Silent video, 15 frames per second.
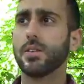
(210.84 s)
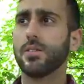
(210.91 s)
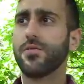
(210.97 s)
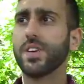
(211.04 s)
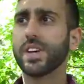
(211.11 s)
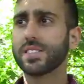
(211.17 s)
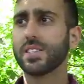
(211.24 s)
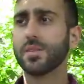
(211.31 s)

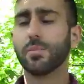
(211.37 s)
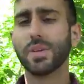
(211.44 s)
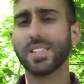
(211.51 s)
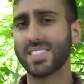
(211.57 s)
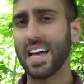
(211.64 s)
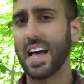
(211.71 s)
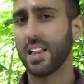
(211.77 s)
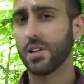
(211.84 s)
victim
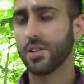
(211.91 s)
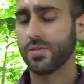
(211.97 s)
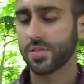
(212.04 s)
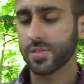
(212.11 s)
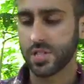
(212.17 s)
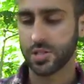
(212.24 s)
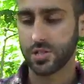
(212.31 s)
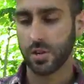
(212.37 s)
mentality for
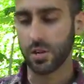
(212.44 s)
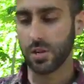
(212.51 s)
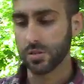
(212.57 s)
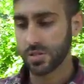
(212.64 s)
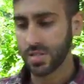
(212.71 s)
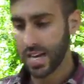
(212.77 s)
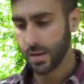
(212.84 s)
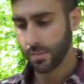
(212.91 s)
such a long
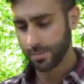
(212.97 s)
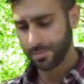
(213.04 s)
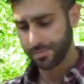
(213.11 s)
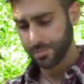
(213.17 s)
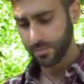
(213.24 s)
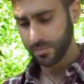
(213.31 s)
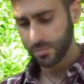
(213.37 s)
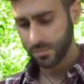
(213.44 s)
time.
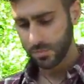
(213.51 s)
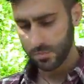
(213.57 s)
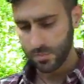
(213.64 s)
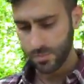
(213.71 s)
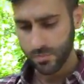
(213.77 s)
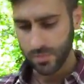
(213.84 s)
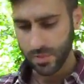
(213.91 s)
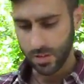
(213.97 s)

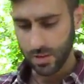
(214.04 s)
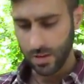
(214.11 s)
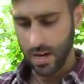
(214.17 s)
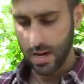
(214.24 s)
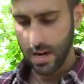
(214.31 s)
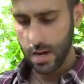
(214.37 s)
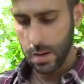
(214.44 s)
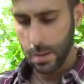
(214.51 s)

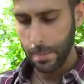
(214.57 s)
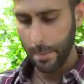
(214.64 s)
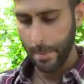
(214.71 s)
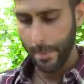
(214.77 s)
Um,